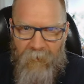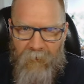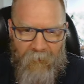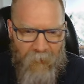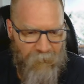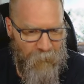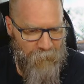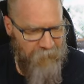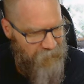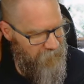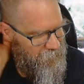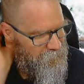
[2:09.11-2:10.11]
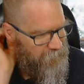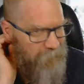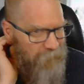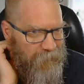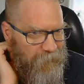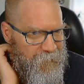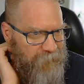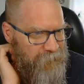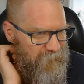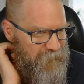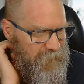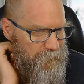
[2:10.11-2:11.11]
Hey folks, welcome
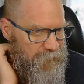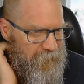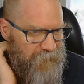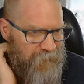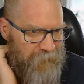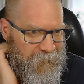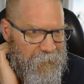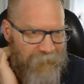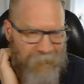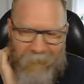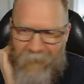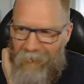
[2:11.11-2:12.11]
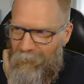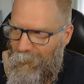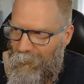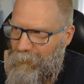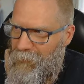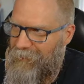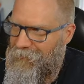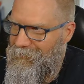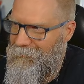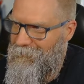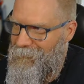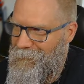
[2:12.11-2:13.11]
to the stream. I'm hoping
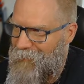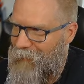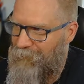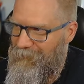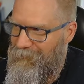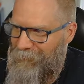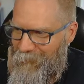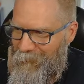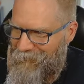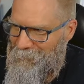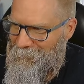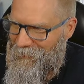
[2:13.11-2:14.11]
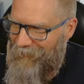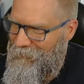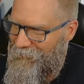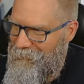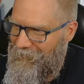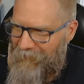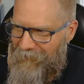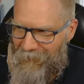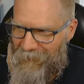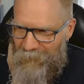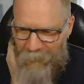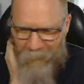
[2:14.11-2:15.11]
that everything's working okay. In
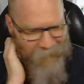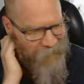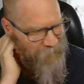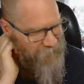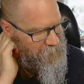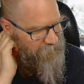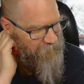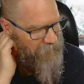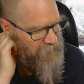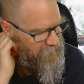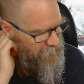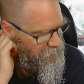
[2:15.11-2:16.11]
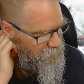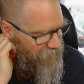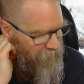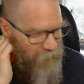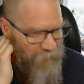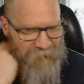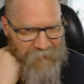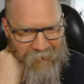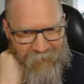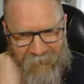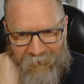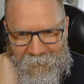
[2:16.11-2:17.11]
true technology fashion, had a bunch
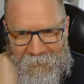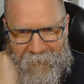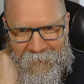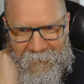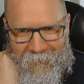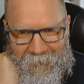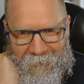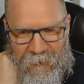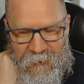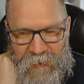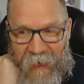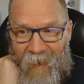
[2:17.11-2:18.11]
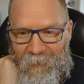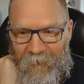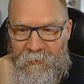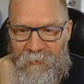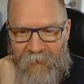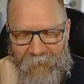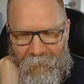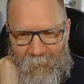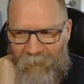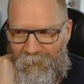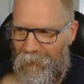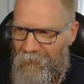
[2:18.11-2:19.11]
of challenges
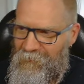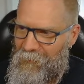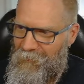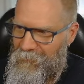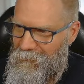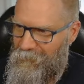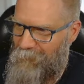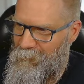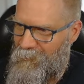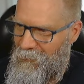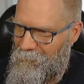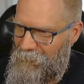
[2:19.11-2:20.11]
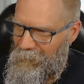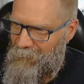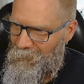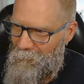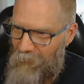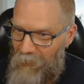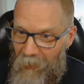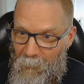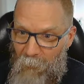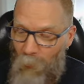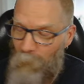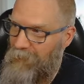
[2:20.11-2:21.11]
before I started the stream today. So I'm
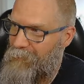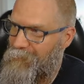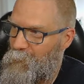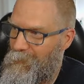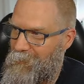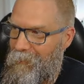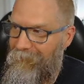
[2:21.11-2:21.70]
hoping it's working.